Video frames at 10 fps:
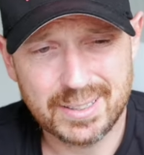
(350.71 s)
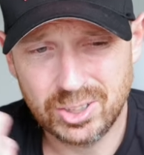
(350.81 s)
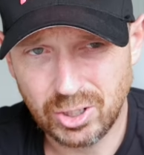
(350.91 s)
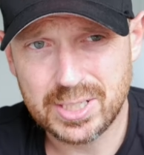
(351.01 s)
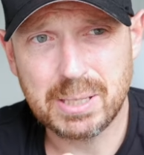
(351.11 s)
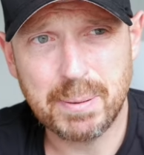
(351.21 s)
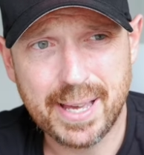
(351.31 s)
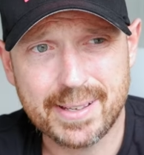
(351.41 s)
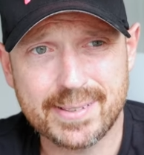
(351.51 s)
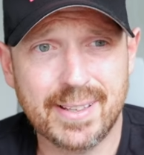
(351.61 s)
£90,
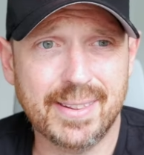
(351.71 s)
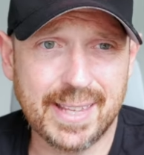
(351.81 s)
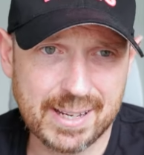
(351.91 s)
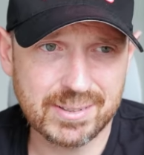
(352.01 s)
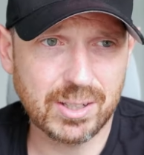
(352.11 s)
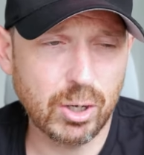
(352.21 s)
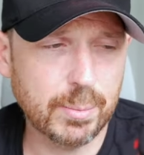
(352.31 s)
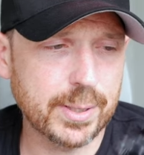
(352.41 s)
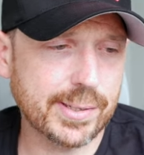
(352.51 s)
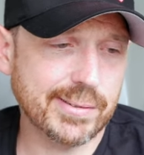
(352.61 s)
1,000
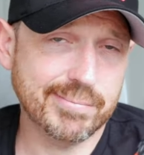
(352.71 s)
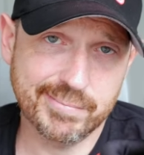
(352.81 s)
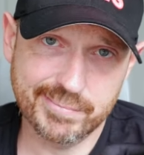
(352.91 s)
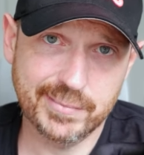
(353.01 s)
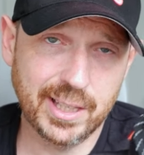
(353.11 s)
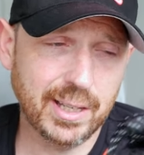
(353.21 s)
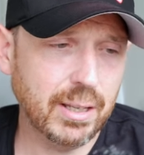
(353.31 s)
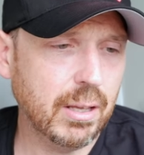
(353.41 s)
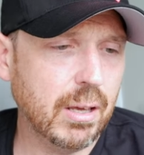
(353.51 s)
kilometres. Yeah,